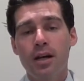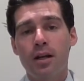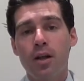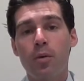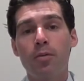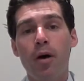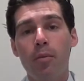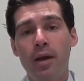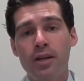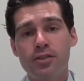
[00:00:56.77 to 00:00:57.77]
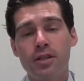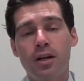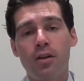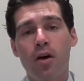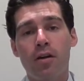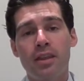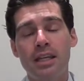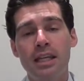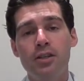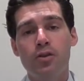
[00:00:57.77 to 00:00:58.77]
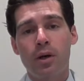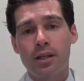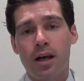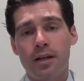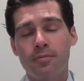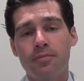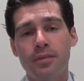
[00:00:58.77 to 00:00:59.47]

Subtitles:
along with palpation along the knee joint line.